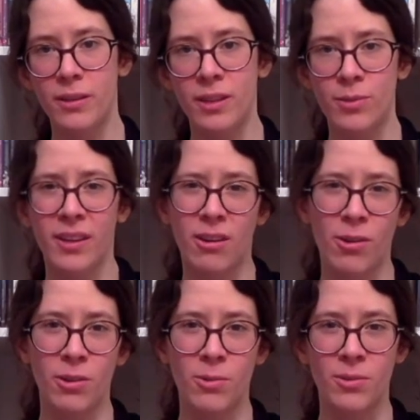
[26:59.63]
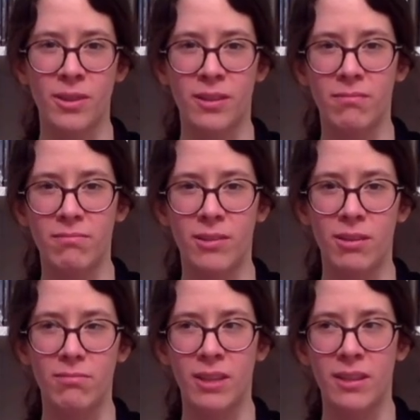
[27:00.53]
That's why they're chronicles and
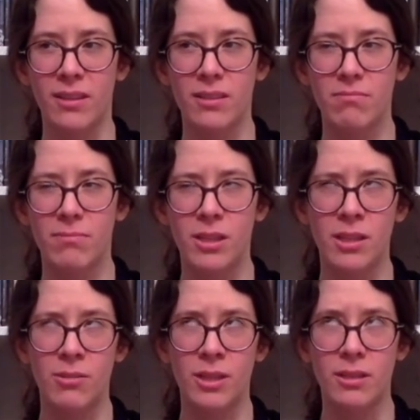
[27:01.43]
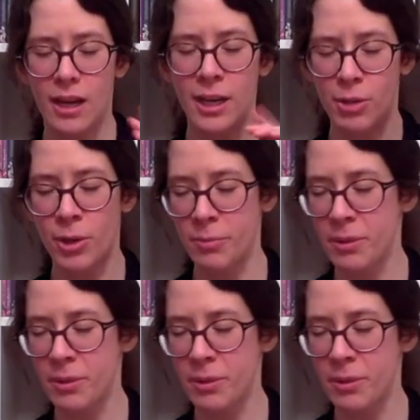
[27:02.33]
not, I guess, a series. I know what I